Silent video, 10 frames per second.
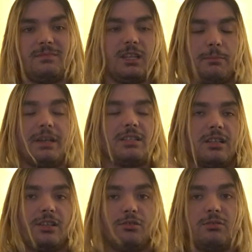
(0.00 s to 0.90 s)
They
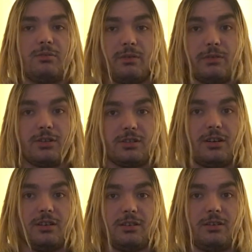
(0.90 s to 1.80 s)
basically Uno reverse
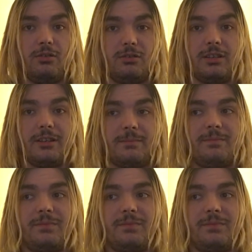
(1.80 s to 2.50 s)
card the whole thing.